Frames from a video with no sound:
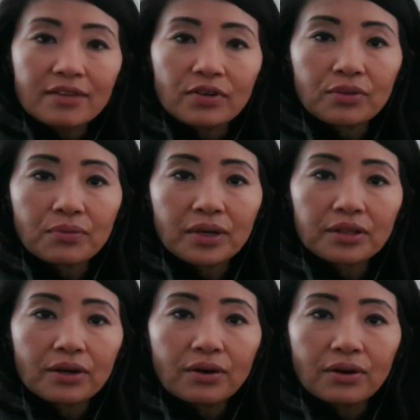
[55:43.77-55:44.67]
Even
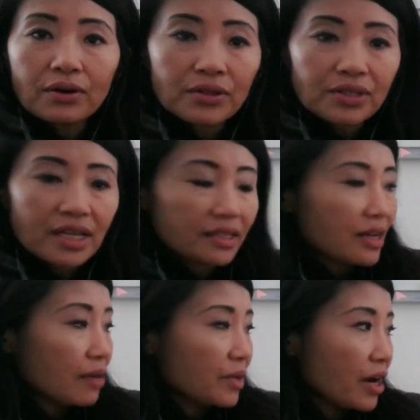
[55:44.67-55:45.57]
with all those things
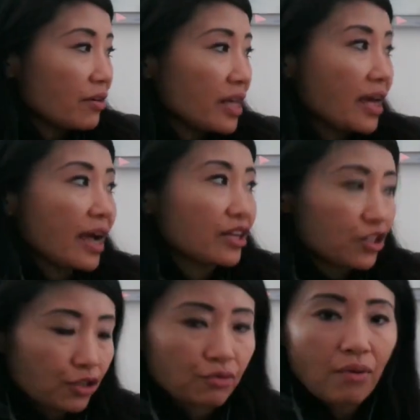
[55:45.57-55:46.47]
that I'm carrying, I can
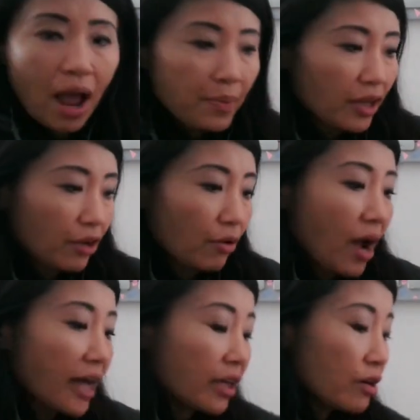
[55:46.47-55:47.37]
just grab and
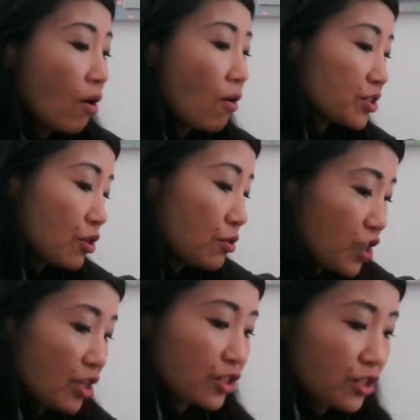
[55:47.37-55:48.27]
go. I can also
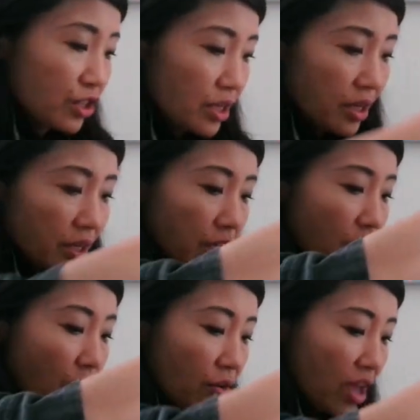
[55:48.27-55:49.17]
just,
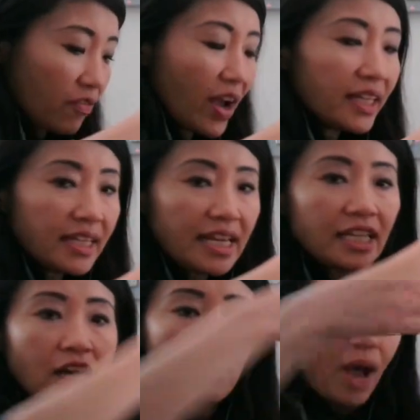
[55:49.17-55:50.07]
you know, if I
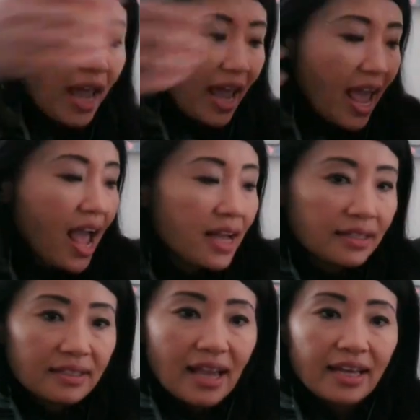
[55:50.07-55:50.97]
need my
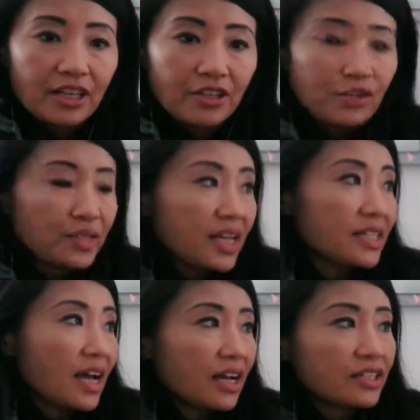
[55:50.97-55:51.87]
hands, I can use
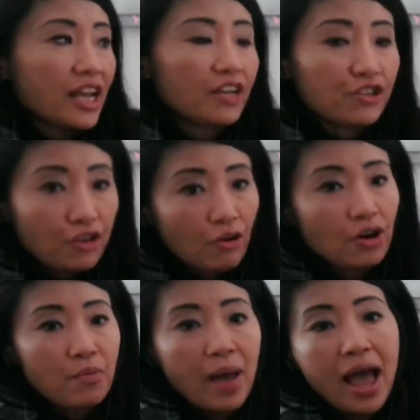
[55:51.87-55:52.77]
it as a
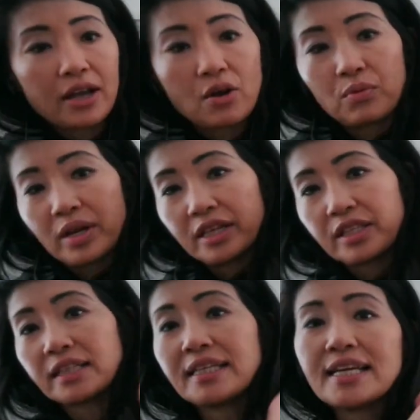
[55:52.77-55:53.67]
shoulder bag
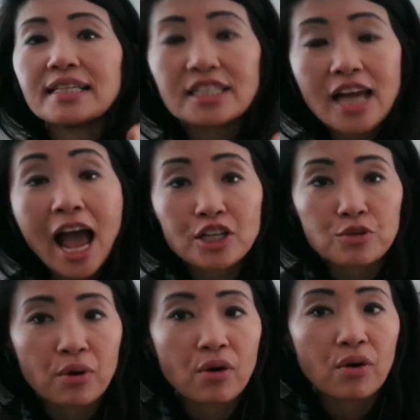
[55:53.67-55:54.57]
with the
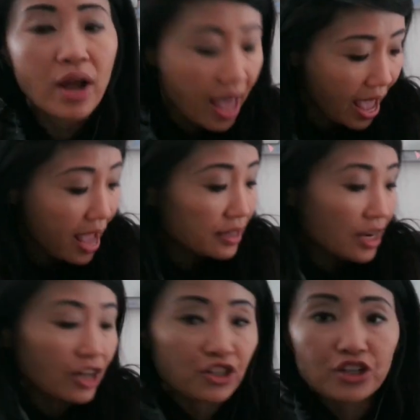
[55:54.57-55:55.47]
detachable
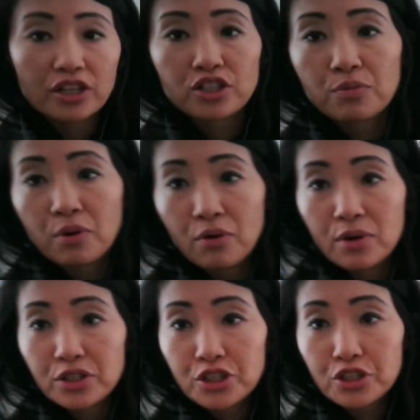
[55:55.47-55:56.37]
and
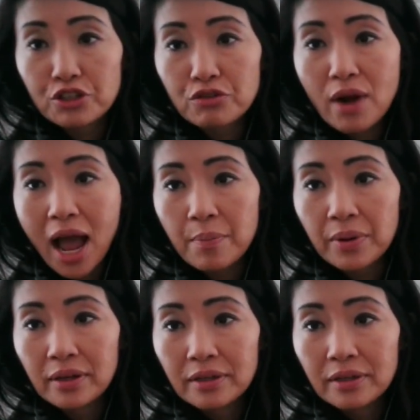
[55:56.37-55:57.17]
adjustable strap.